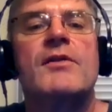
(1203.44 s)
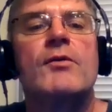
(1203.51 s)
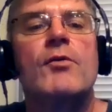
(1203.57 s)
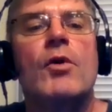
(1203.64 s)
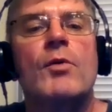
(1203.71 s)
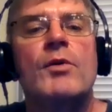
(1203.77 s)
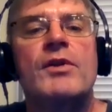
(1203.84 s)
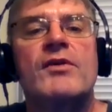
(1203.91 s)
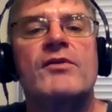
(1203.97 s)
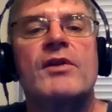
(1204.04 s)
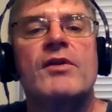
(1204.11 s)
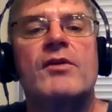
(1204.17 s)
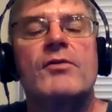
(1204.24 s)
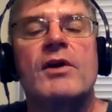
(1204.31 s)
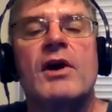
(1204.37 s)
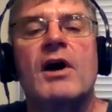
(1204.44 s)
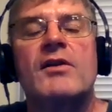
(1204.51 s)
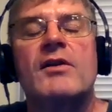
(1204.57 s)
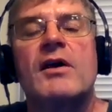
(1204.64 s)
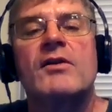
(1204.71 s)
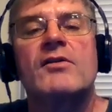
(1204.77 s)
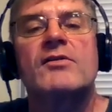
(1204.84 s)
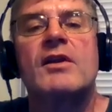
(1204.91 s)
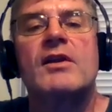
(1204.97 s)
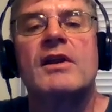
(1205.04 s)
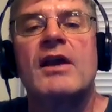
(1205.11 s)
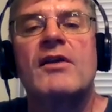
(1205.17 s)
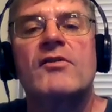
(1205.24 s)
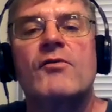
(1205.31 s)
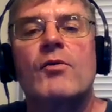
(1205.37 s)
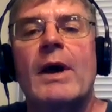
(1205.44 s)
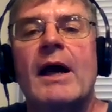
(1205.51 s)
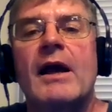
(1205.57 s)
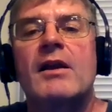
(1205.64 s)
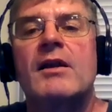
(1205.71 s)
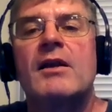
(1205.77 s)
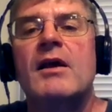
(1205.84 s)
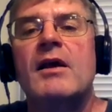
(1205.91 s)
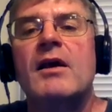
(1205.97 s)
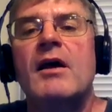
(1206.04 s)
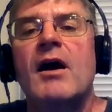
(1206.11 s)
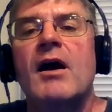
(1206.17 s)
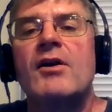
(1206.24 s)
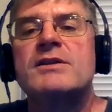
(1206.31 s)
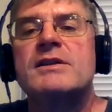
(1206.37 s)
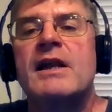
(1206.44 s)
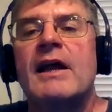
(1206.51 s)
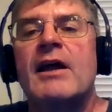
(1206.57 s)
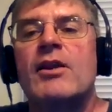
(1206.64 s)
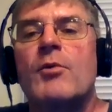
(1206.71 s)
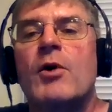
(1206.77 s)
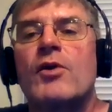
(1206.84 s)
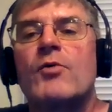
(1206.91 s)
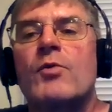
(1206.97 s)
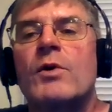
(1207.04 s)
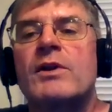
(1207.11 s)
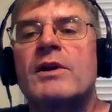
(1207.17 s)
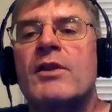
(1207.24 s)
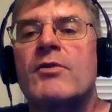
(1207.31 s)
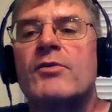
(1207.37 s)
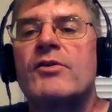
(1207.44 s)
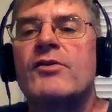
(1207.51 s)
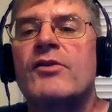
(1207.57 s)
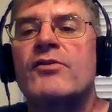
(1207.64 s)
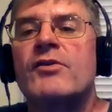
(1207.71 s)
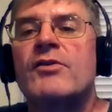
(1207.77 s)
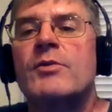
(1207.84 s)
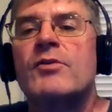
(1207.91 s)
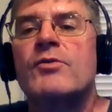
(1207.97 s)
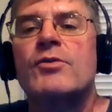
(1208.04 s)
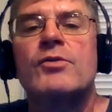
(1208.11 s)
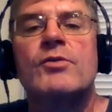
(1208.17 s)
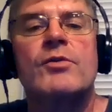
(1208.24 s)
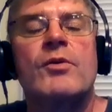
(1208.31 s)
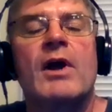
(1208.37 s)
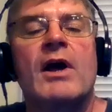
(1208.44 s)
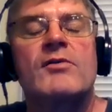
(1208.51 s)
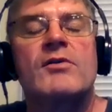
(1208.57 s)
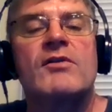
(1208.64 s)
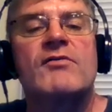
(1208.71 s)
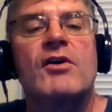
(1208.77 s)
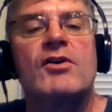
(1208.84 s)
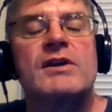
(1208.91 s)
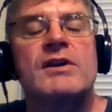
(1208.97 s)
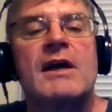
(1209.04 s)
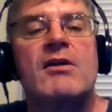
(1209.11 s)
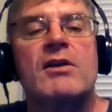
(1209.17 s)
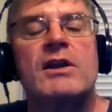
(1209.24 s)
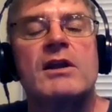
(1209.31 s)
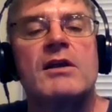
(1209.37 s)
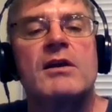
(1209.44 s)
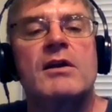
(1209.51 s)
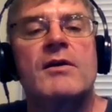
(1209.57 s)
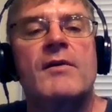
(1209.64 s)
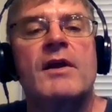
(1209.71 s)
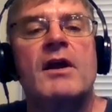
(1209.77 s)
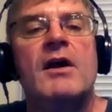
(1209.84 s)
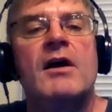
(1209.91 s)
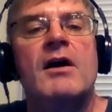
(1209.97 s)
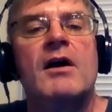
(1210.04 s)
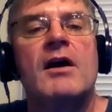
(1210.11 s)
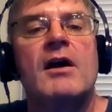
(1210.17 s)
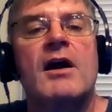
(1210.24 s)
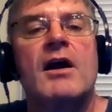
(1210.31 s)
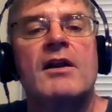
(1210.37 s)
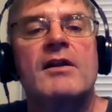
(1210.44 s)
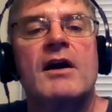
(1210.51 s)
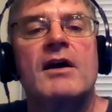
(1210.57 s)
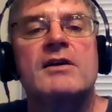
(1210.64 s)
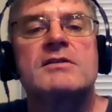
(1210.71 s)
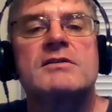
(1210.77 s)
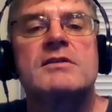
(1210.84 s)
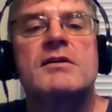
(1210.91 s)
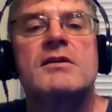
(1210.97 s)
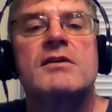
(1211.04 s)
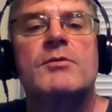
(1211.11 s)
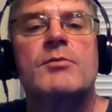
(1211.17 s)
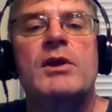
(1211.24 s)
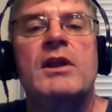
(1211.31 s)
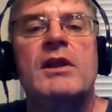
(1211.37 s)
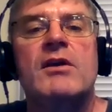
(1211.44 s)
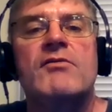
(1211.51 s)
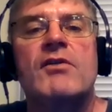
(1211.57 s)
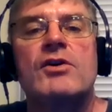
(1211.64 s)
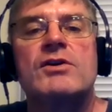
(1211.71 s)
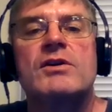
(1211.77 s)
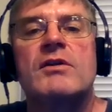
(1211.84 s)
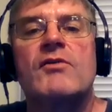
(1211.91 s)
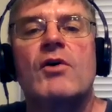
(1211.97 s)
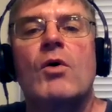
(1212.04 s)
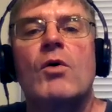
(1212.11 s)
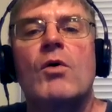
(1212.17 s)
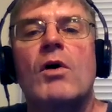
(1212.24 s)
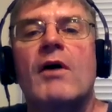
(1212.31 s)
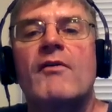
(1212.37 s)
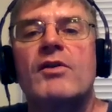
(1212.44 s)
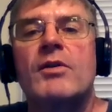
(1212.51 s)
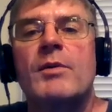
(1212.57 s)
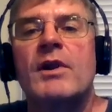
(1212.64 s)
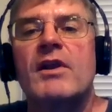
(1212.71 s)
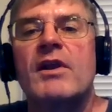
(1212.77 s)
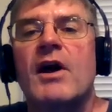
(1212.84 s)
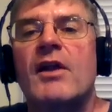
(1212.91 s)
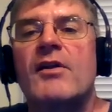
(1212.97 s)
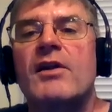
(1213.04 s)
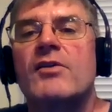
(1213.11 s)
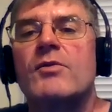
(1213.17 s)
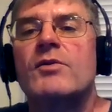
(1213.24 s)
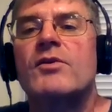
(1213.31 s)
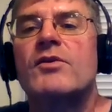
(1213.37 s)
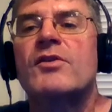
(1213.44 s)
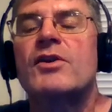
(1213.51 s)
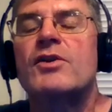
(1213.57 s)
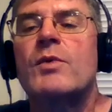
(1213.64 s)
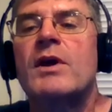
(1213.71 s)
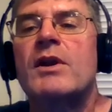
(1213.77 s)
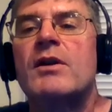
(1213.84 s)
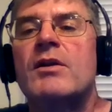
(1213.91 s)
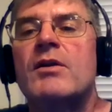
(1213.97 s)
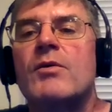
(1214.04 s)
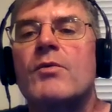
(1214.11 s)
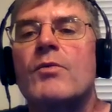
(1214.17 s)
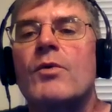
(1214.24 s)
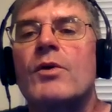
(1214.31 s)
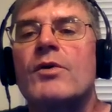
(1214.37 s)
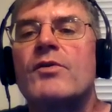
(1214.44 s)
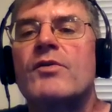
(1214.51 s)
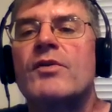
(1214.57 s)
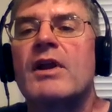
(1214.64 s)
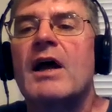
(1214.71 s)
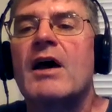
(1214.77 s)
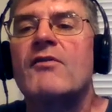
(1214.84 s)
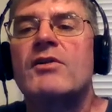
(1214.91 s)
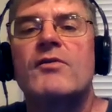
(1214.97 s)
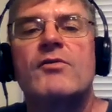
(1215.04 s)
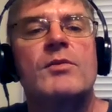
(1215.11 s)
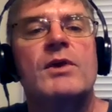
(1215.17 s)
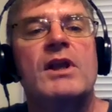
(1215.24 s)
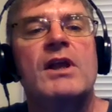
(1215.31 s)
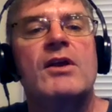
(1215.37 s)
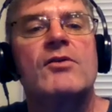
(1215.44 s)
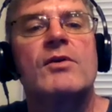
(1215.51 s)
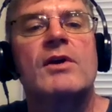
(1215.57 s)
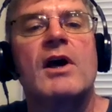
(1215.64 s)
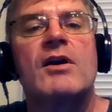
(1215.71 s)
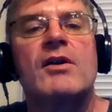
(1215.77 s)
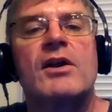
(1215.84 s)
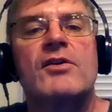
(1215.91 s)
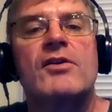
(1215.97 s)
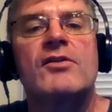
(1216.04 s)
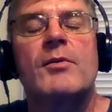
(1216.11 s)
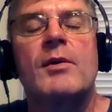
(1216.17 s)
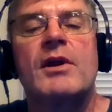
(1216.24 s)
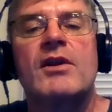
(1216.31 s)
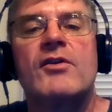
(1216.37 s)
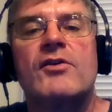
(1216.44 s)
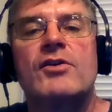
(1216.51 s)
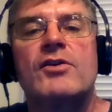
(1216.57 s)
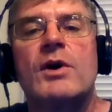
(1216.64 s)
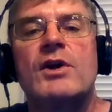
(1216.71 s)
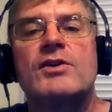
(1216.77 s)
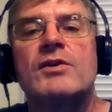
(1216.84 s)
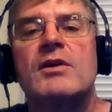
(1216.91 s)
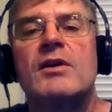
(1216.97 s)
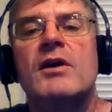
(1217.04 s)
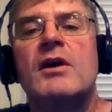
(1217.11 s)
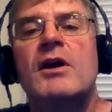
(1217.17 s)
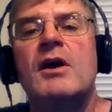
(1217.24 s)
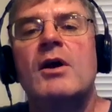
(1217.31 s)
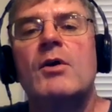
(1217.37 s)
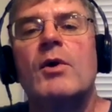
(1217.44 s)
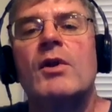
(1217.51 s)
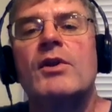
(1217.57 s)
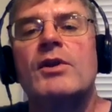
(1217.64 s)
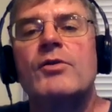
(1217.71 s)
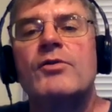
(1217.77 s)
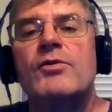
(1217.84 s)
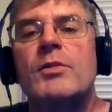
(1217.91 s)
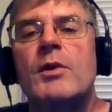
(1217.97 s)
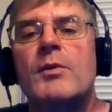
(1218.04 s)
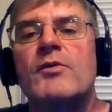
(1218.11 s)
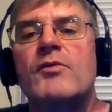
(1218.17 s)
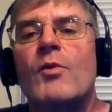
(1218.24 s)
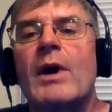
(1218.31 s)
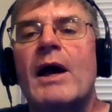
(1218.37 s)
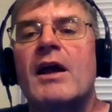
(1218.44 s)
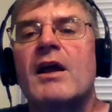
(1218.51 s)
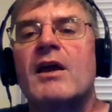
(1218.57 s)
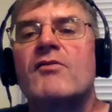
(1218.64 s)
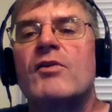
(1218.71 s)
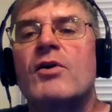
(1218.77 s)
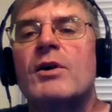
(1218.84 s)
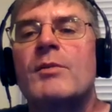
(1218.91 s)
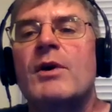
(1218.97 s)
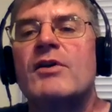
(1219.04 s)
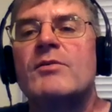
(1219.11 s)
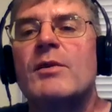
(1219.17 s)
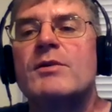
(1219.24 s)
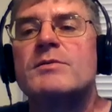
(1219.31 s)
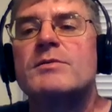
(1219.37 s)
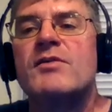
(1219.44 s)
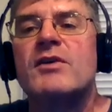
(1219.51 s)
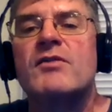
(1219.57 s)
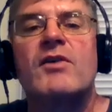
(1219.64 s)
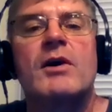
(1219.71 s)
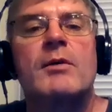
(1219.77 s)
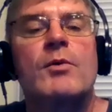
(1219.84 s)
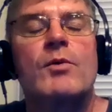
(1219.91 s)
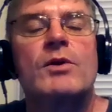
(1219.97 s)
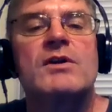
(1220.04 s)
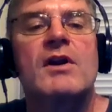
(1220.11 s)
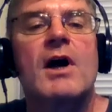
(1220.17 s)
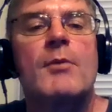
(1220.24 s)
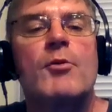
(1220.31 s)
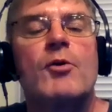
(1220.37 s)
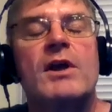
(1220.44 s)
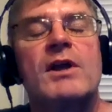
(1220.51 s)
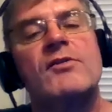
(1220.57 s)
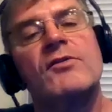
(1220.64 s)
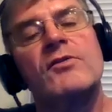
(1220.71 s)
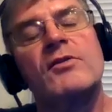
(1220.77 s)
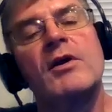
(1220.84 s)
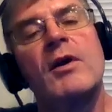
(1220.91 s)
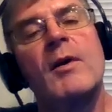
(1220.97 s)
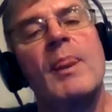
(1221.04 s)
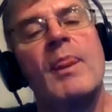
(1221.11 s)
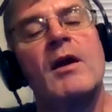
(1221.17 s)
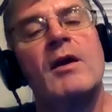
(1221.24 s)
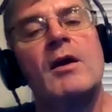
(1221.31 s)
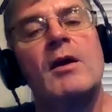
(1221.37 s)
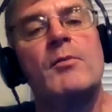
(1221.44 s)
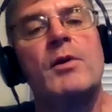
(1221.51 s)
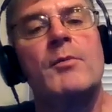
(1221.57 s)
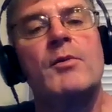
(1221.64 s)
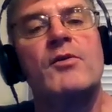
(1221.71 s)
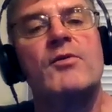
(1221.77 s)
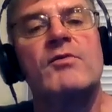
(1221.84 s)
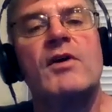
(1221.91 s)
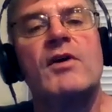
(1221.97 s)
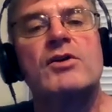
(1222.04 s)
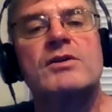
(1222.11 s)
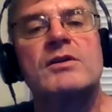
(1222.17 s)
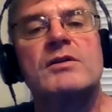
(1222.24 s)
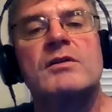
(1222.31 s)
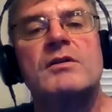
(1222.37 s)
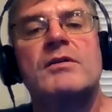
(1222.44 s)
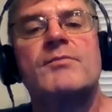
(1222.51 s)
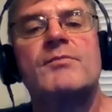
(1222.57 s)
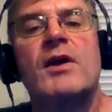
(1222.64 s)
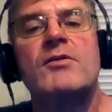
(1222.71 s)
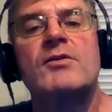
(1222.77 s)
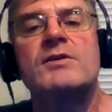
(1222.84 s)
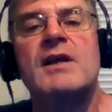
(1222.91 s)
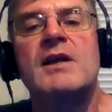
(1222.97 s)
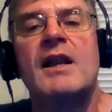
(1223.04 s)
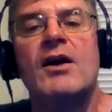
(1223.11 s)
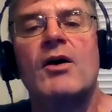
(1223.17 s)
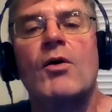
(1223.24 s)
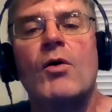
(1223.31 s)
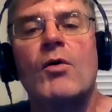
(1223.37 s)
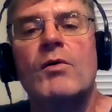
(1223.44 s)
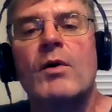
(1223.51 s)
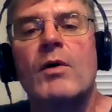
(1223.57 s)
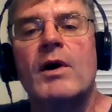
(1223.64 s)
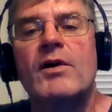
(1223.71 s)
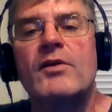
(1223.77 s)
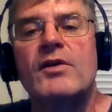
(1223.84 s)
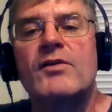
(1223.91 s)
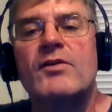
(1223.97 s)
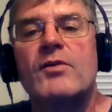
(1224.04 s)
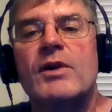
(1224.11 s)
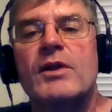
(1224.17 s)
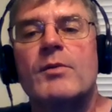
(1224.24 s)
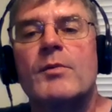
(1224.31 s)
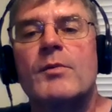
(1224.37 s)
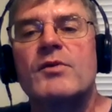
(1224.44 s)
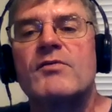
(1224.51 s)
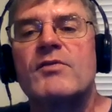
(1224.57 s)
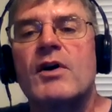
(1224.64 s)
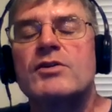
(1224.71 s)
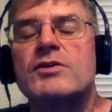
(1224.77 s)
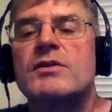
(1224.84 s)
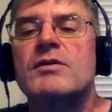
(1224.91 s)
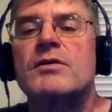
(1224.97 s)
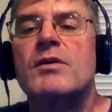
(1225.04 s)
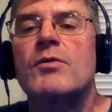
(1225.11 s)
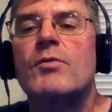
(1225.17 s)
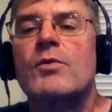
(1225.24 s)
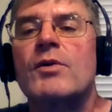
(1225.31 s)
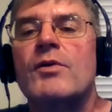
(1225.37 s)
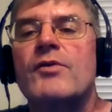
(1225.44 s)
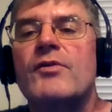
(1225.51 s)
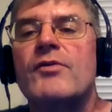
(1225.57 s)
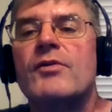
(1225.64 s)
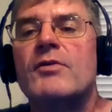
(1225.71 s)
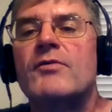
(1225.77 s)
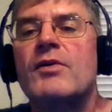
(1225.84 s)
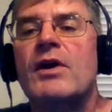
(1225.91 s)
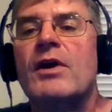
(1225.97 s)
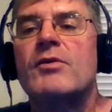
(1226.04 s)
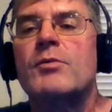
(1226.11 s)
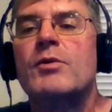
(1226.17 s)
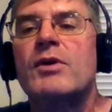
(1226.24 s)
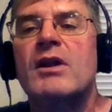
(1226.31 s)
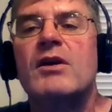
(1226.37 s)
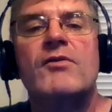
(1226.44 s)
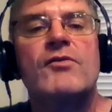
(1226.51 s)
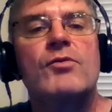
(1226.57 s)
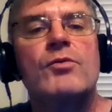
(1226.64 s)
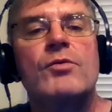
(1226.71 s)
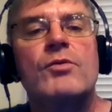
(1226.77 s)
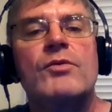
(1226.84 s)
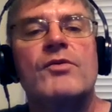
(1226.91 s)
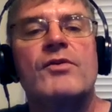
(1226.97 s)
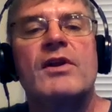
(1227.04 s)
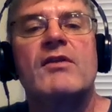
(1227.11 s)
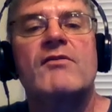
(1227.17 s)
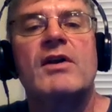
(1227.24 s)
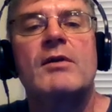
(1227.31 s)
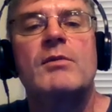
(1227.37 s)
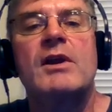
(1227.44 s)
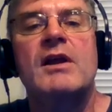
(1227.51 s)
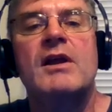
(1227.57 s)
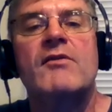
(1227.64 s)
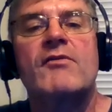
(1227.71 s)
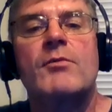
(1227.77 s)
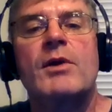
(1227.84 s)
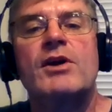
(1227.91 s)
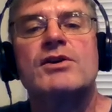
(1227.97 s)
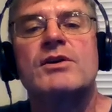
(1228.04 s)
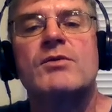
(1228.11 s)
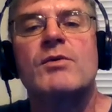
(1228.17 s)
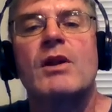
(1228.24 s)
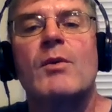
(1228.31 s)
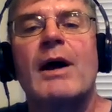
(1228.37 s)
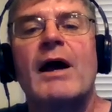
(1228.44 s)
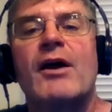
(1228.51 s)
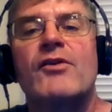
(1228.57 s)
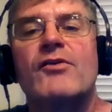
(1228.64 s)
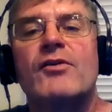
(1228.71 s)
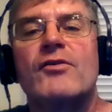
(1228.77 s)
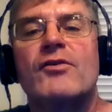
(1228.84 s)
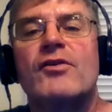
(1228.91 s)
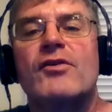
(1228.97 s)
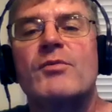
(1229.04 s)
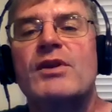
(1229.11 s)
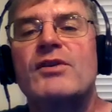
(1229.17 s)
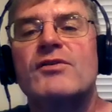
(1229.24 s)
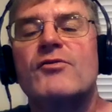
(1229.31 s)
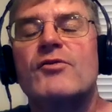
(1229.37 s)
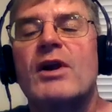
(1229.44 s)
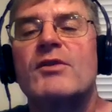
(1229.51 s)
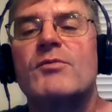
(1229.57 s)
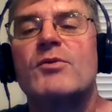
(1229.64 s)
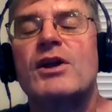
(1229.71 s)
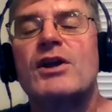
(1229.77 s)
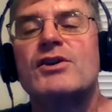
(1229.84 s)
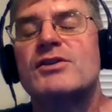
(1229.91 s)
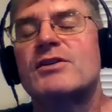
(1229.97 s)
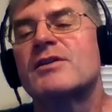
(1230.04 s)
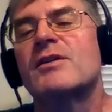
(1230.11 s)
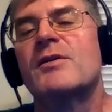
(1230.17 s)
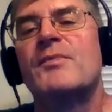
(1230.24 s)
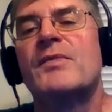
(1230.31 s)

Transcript: and their role within a sentence or context. In the case of wagon, understanding how the parts work together as a system is crucial to grasp its functionality. Context, the meaning and function of a whole often depend on the context in which they're situated. Words can have different meanings or connotations depending on the situation, while the use and purpose of a wagon can vary based on the specific environment in which it operates. Purpose or function, understanding a whole requires considering its purpose or function. Words serve as communicative tools that convey meaning and information, while a wagon serves as means of transportation.